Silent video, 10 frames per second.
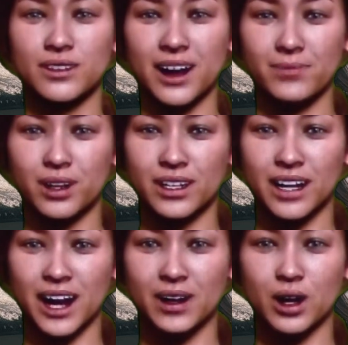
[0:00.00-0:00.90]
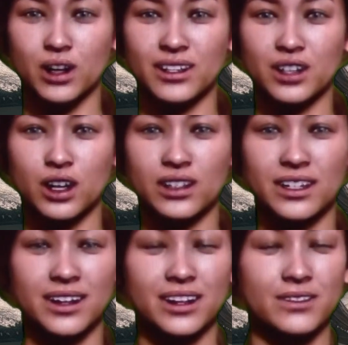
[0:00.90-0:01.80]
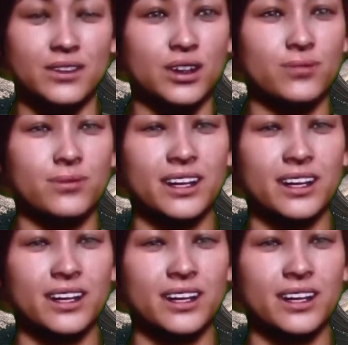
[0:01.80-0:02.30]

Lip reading: fabrics like cotton or linen for your